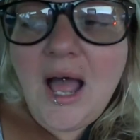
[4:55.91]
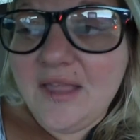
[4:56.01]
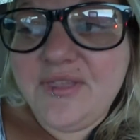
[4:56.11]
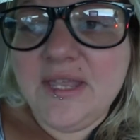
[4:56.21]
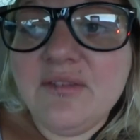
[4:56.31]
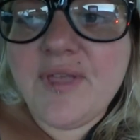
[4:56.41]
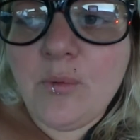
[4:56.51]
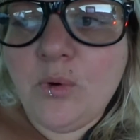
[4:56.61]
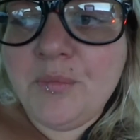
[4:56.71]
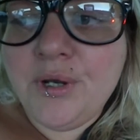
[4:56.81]
I think of
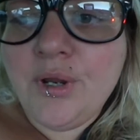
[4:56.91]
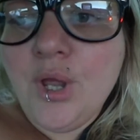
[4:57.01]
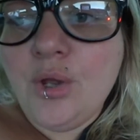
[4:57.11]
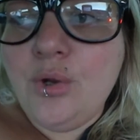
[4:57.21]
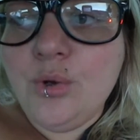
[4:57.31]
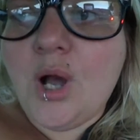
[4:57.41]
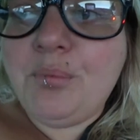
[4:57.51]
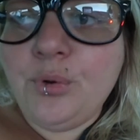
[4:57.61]
that woman who got